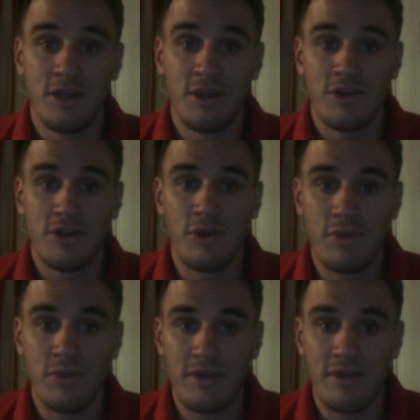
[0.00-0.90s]
know
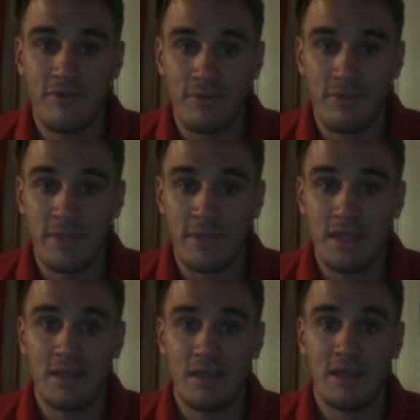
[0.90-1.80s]
that for
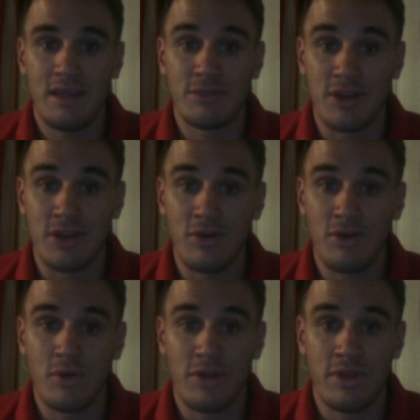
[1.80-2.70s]
me, it was all
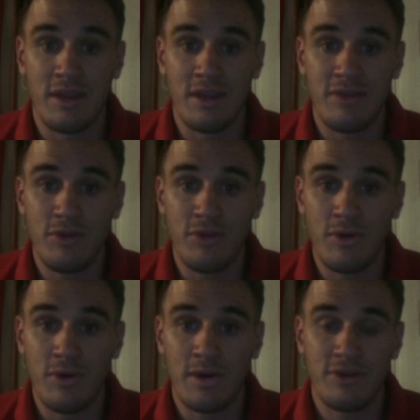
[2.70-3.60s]
worth it if you go
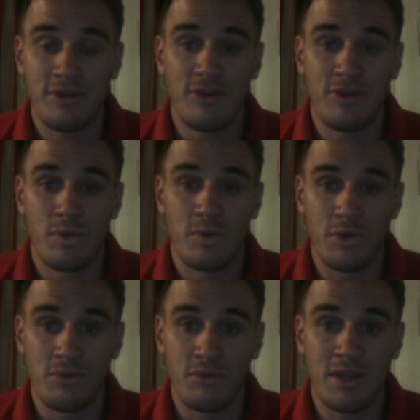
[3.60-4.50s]
out into your world
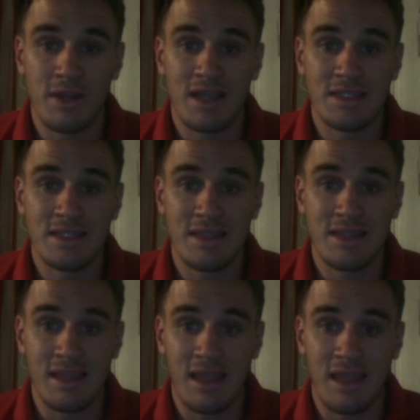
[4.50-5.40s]
realizing that
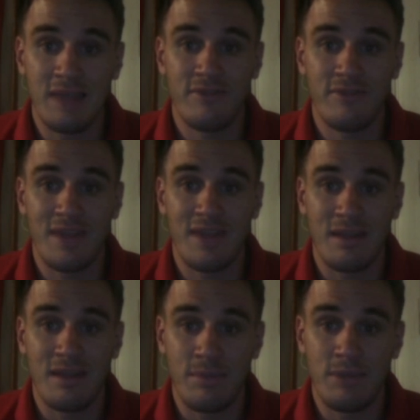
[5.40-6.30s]
life and the
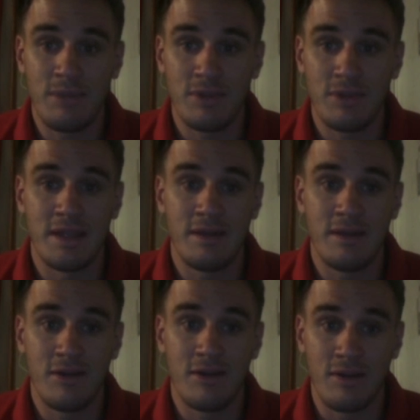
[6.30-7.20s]
people in it
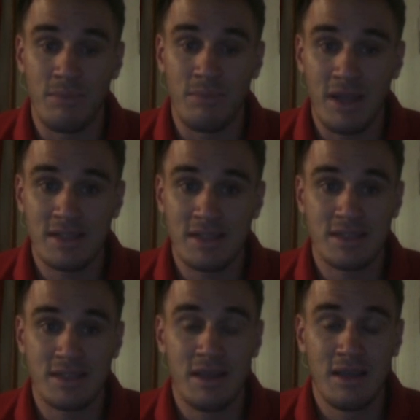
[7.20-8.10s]
are complex
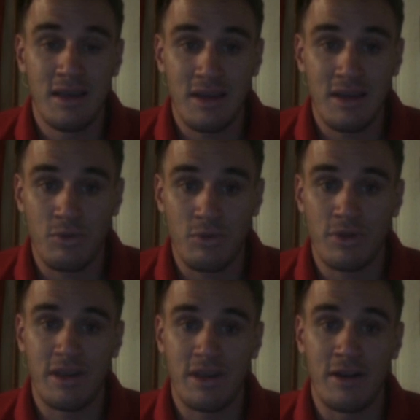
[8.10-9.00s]
and worth
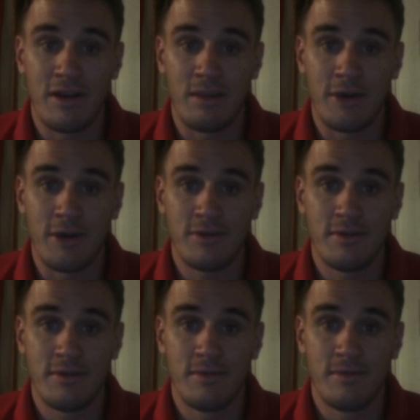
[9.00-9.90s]
caring about.
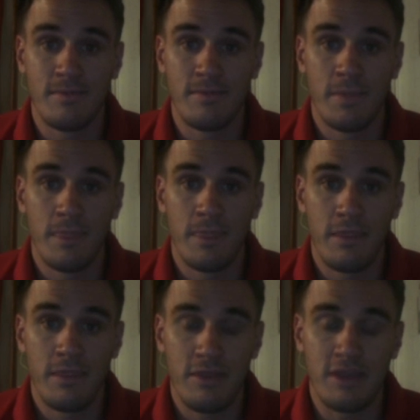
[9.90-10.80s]

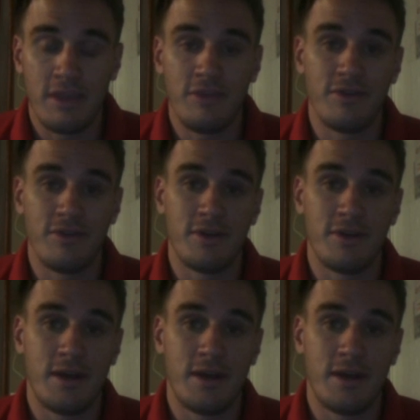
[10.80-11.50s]
Thank you for your time.